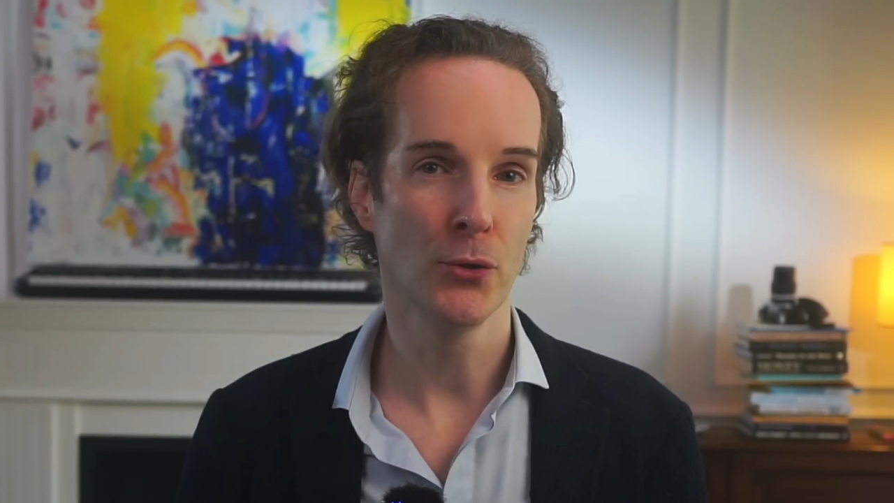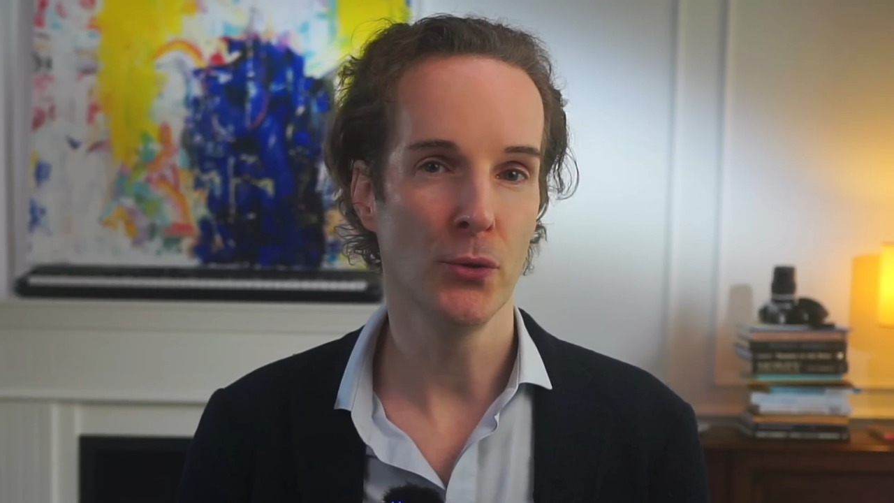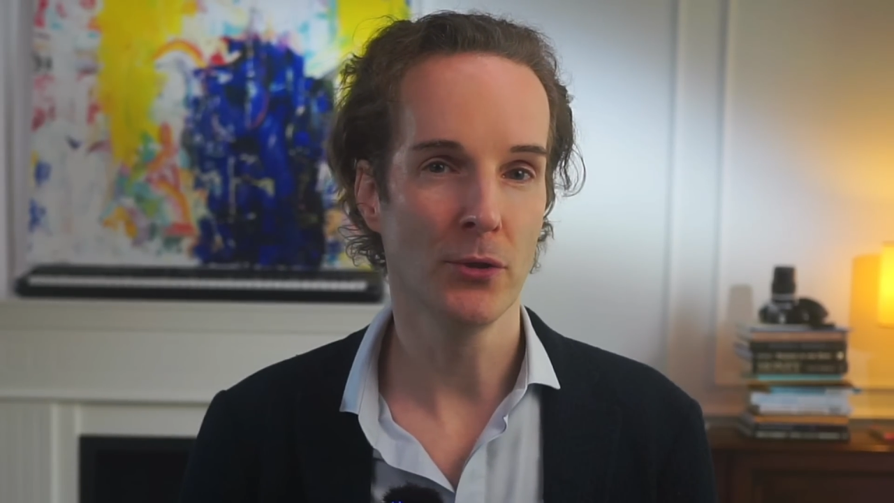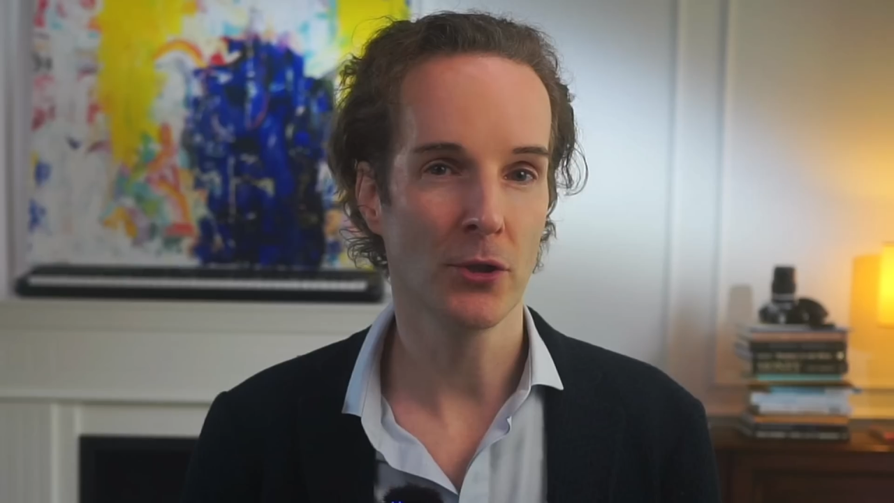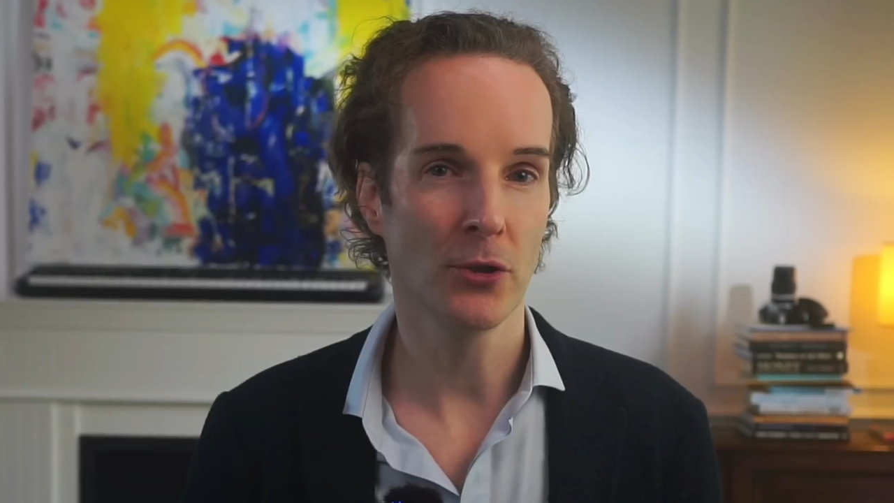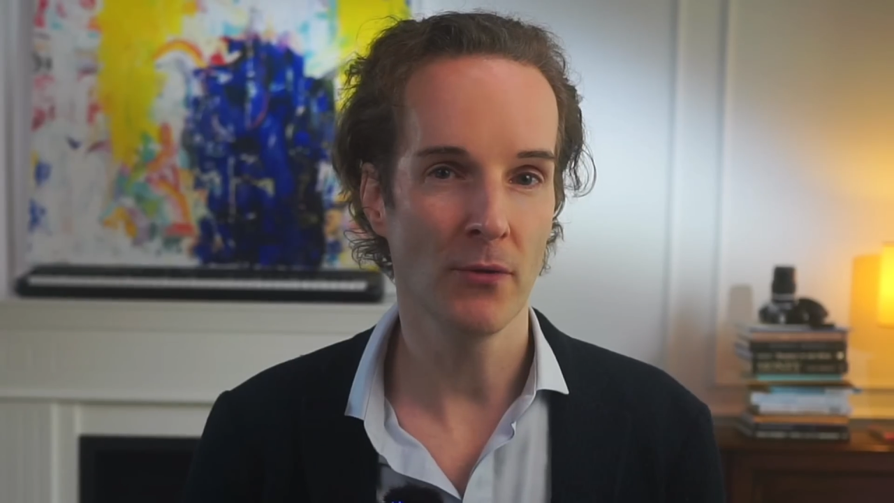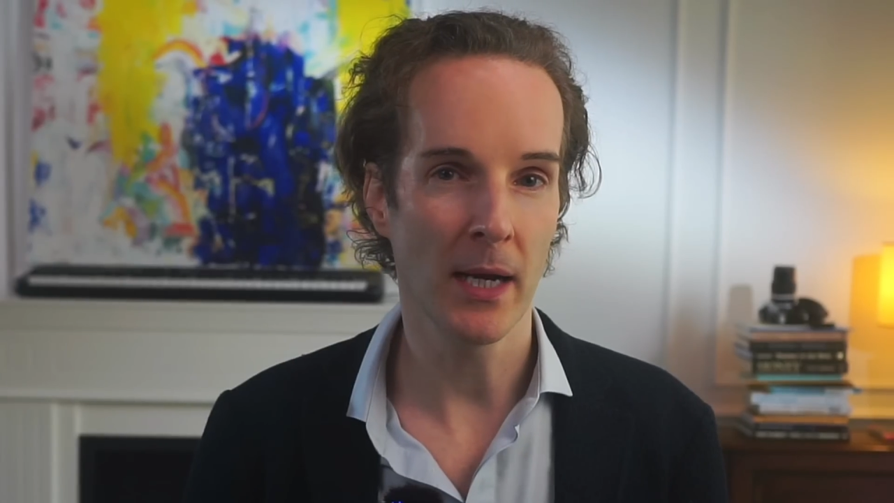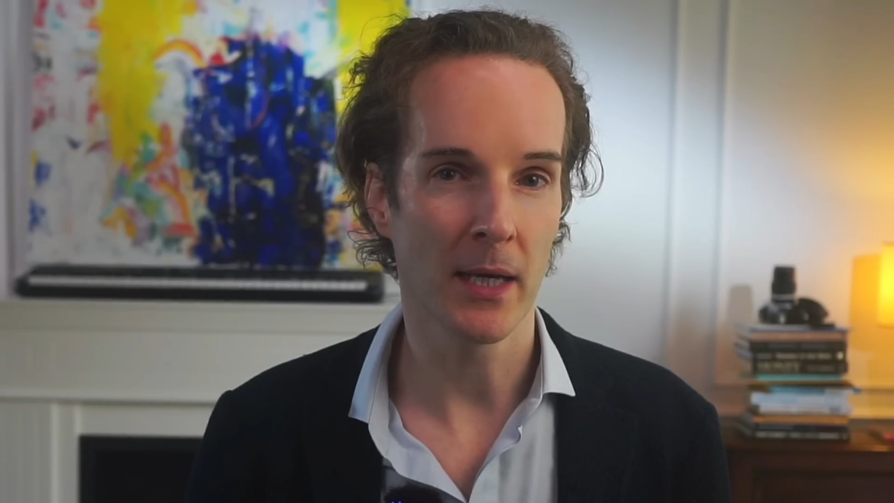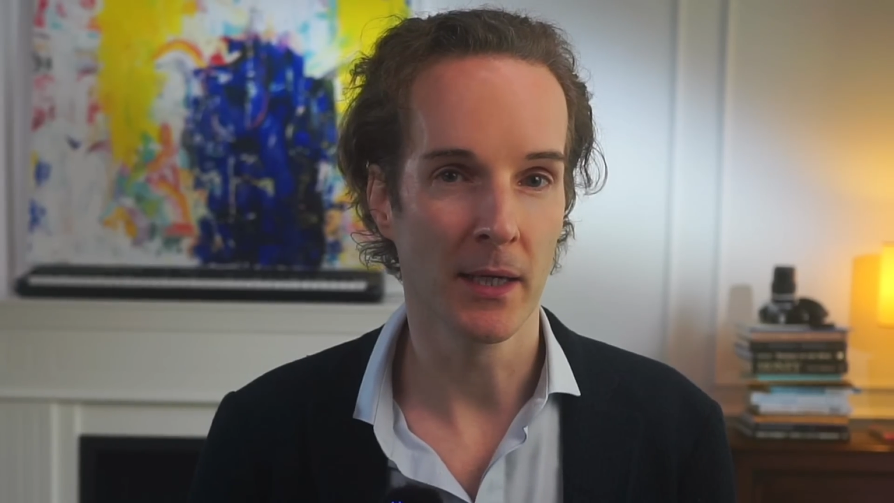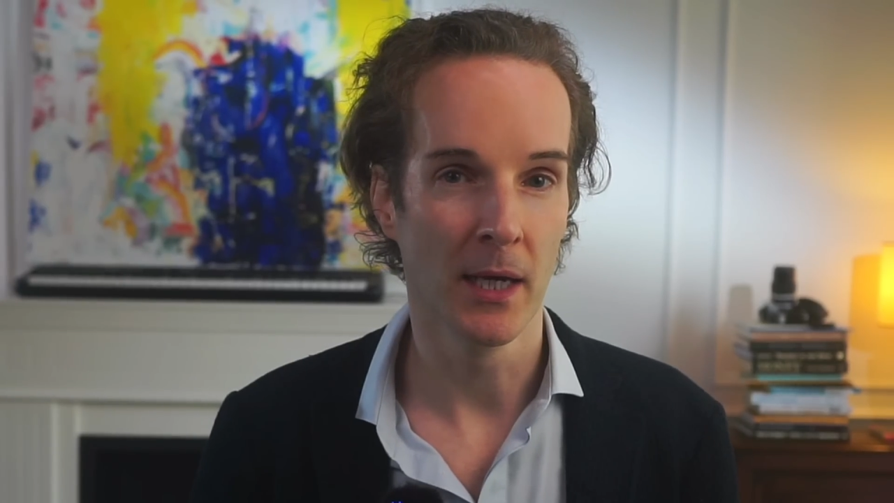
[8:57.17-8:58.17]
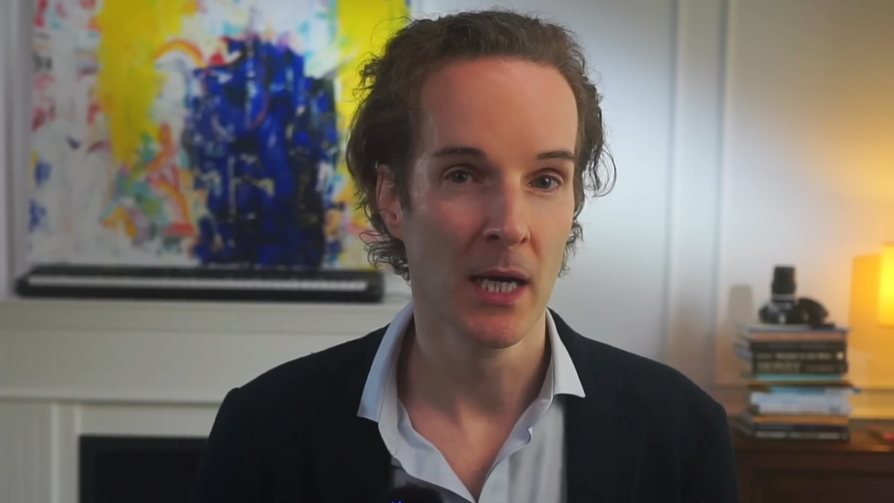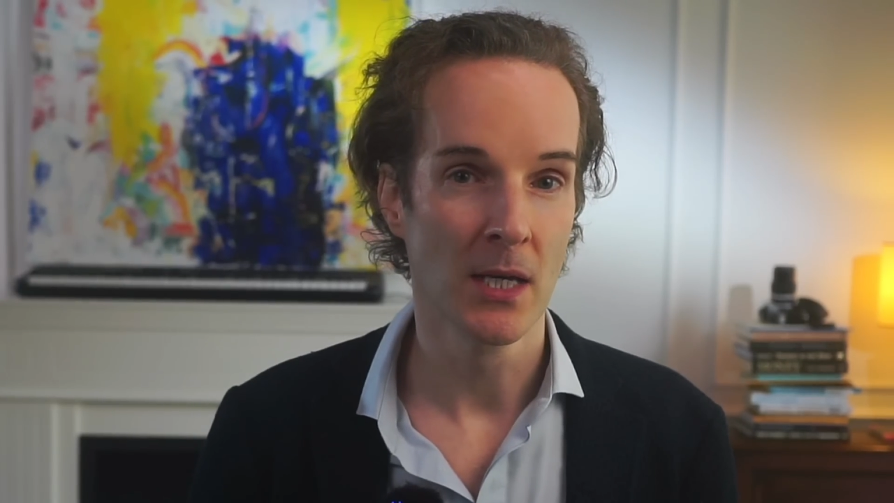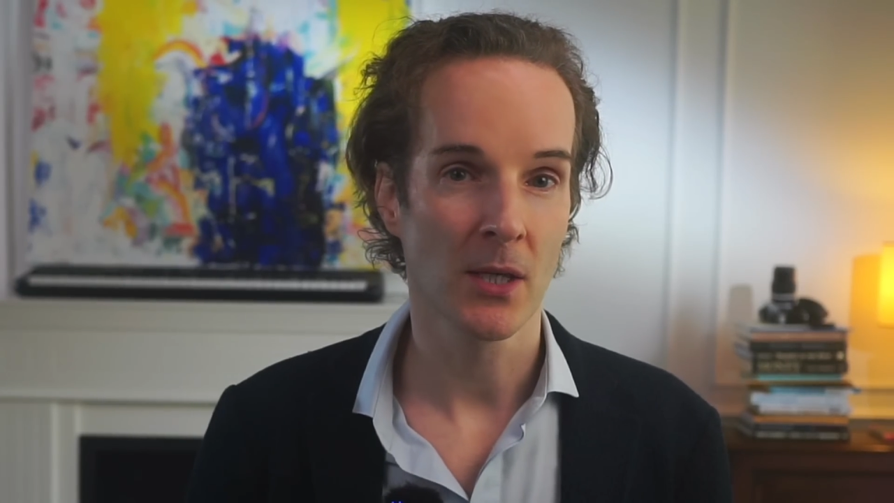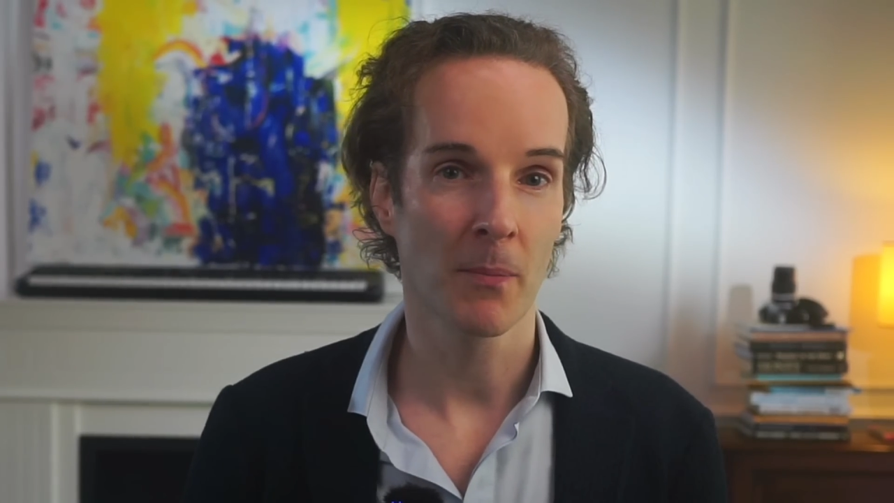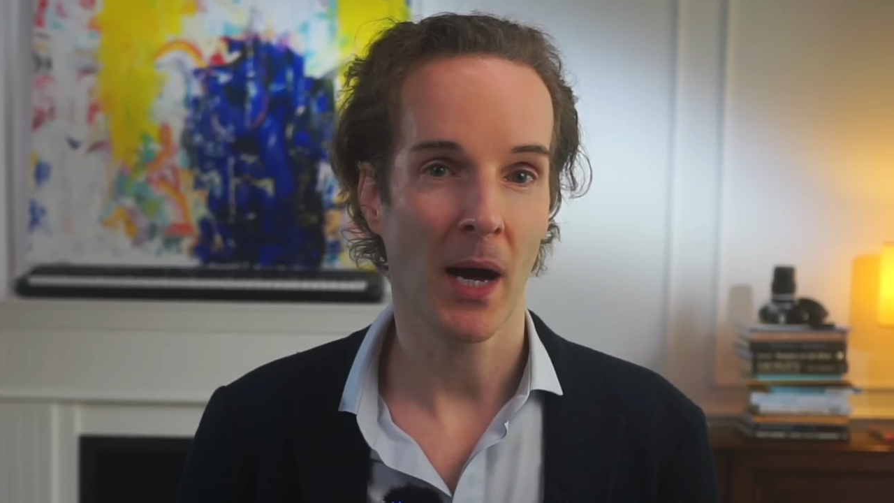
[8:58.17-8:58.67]
2 trillion,
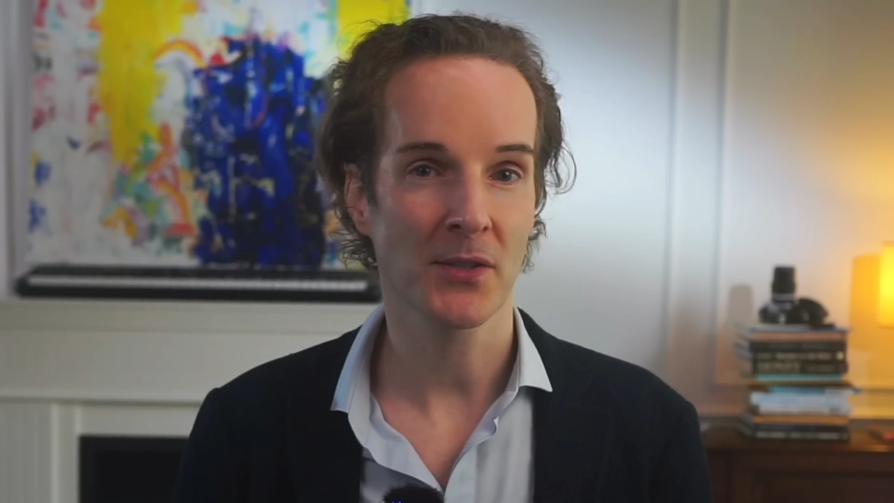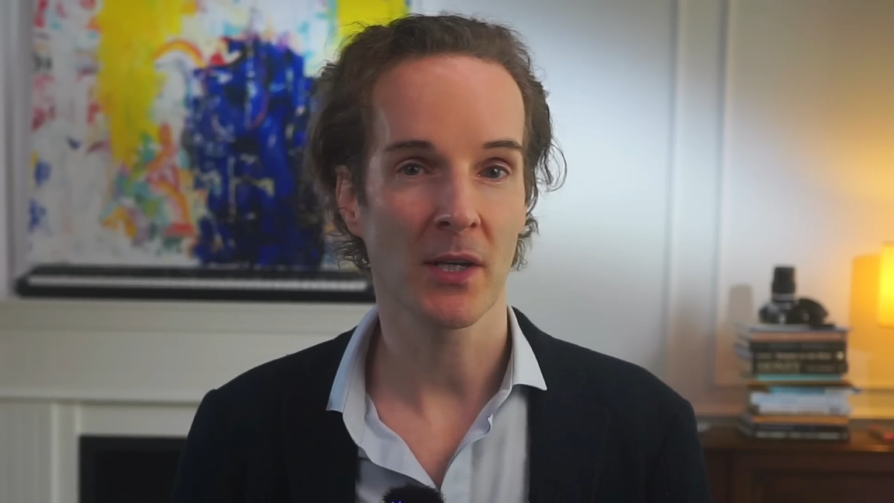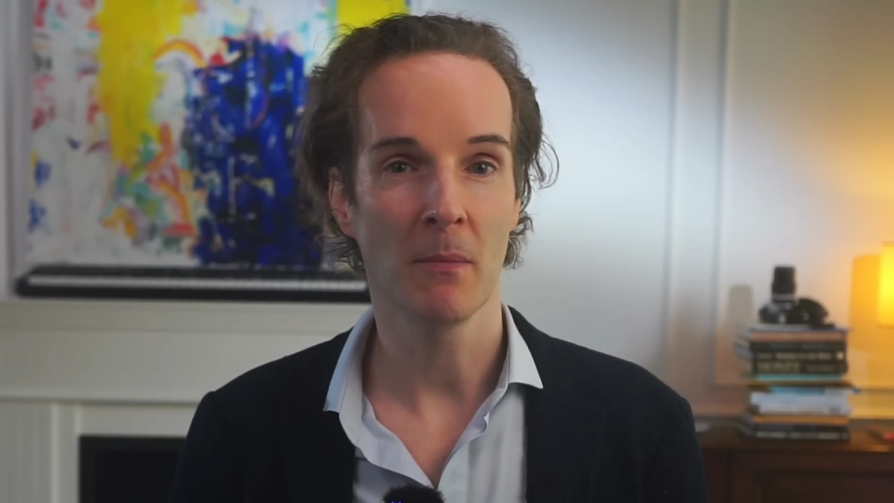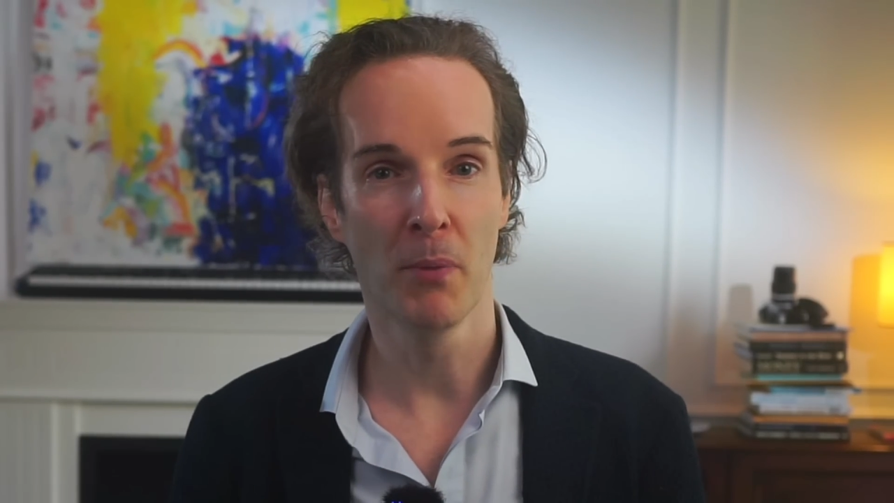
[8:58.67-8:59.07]
surpassing